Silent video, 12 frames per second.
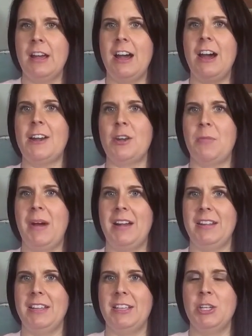
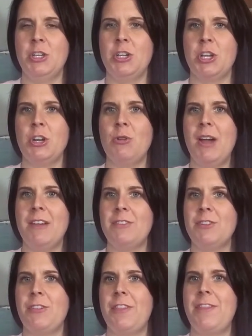autopilot. You don't have to
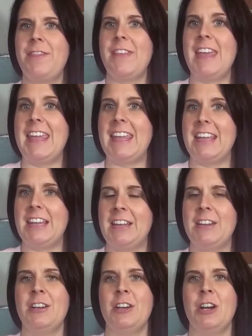think
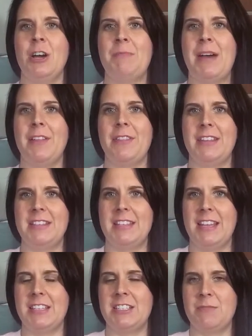about these
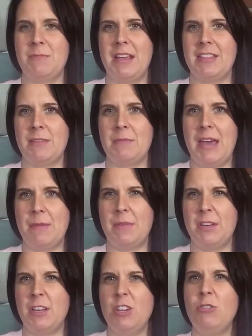things to make them happen.
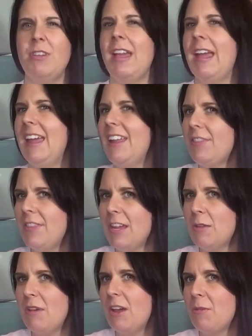You can think
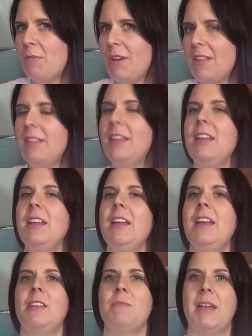about your breathing
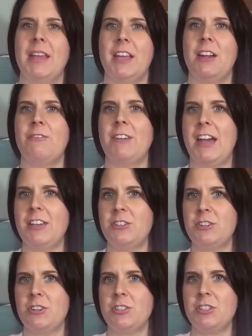and make it go
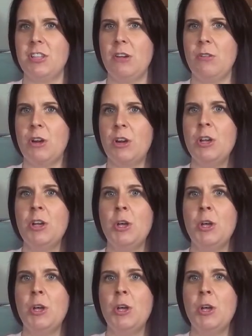faster or slower,